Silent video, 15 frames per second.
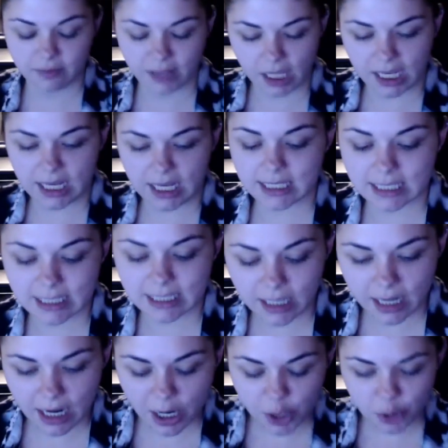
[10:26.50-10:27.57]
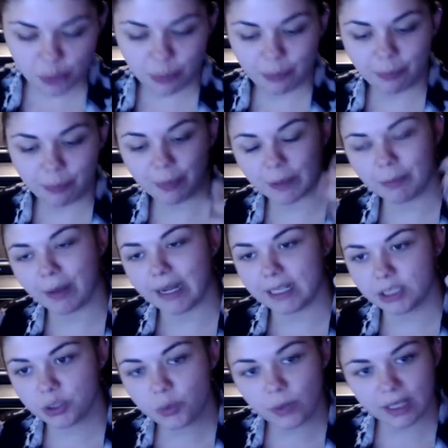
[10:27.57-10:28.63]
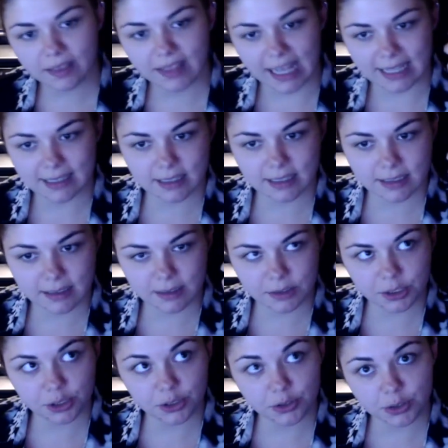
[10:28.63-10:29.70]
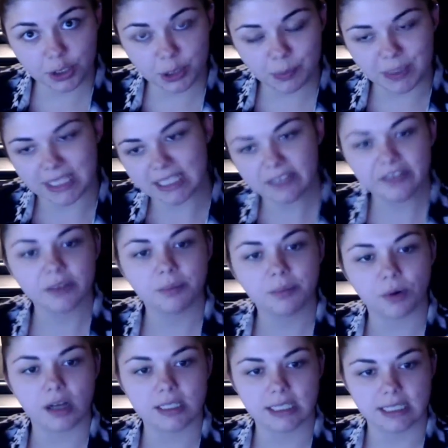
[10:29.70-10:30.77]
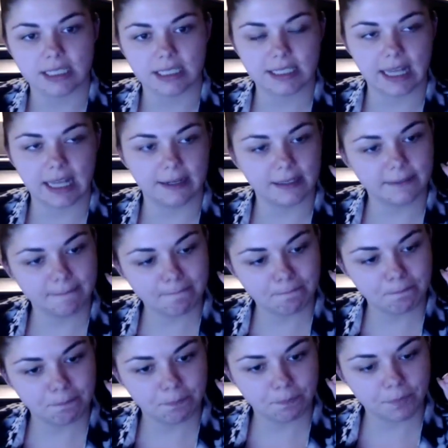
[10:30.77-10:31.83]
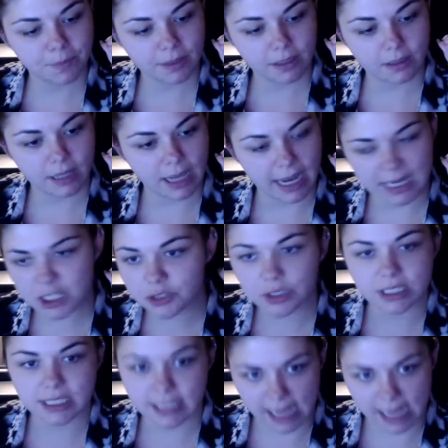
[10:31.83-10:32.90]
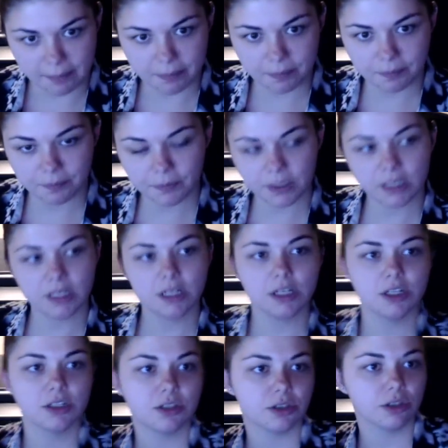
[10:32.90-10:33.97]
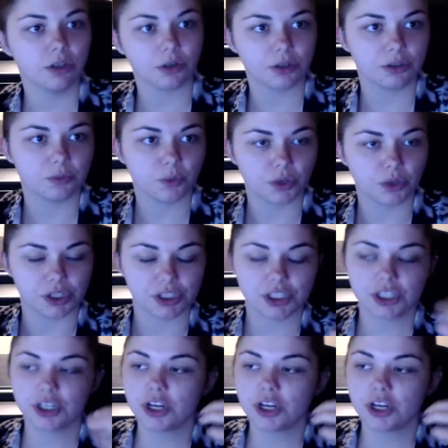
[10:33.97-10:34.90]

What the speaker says: things, but by doing that specific process, that extra step to learn words,